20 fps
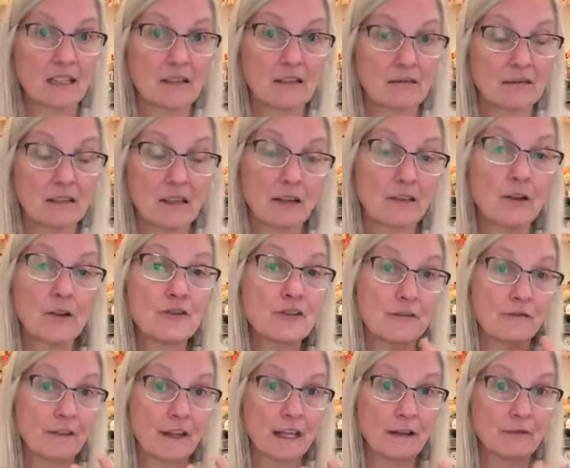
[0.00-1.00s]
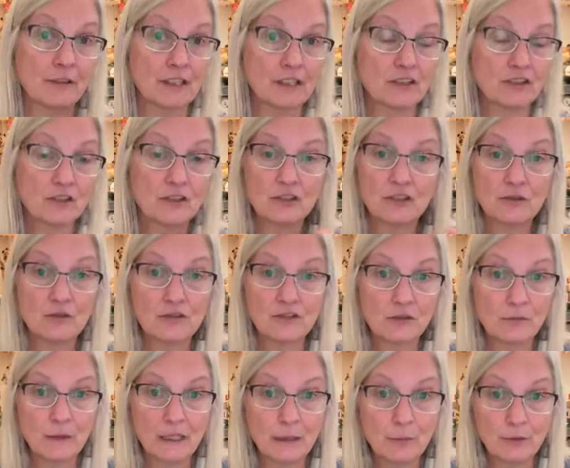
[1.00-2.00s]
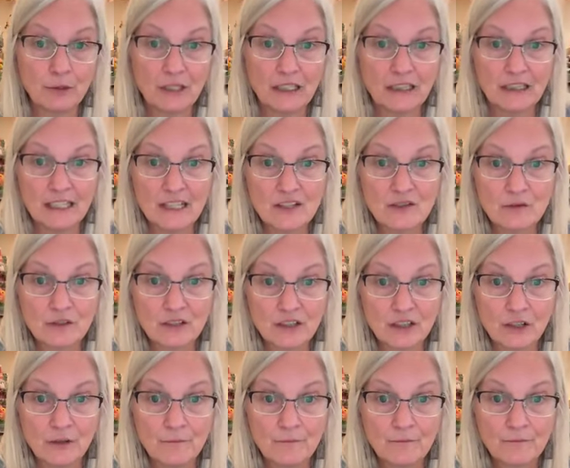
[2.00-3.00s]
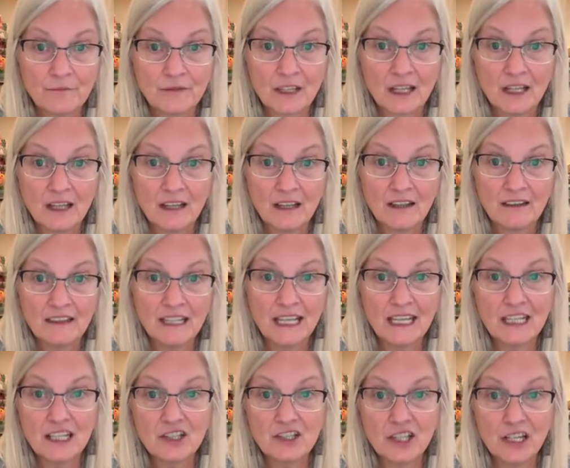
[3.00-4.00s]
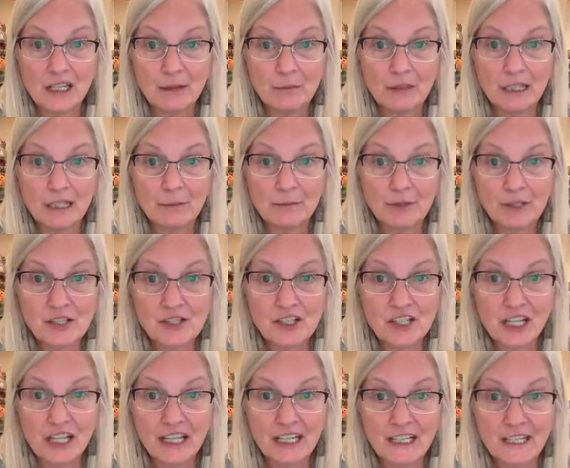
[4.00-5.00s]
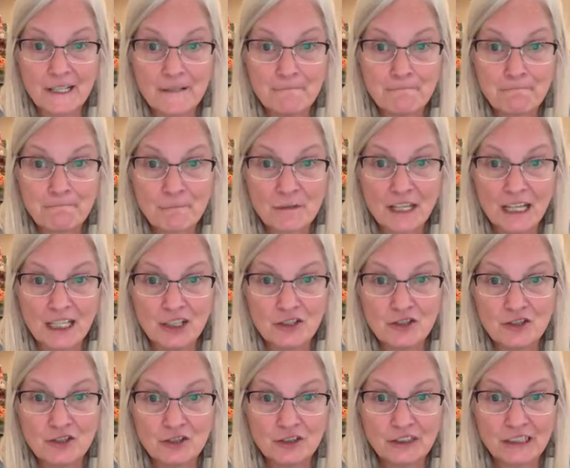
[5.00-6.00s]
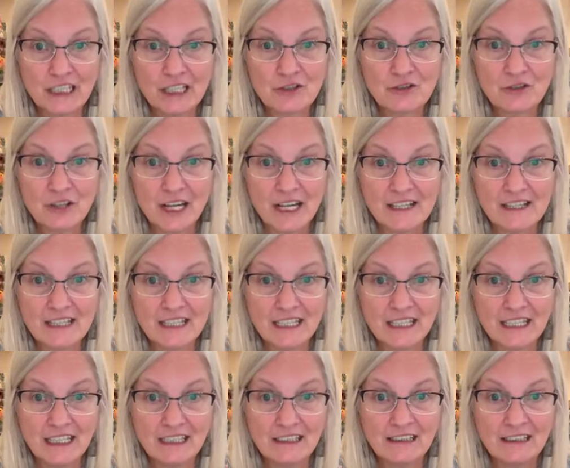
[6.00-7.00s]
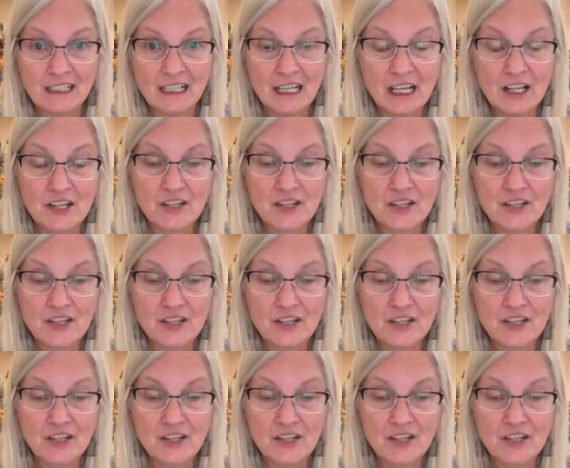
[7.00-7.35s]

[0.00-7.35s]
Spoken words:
And those are favorites. You can do so many pretty things with them. Thank you, Jamie. I appreciate it. Thank you, Julie and Tracy.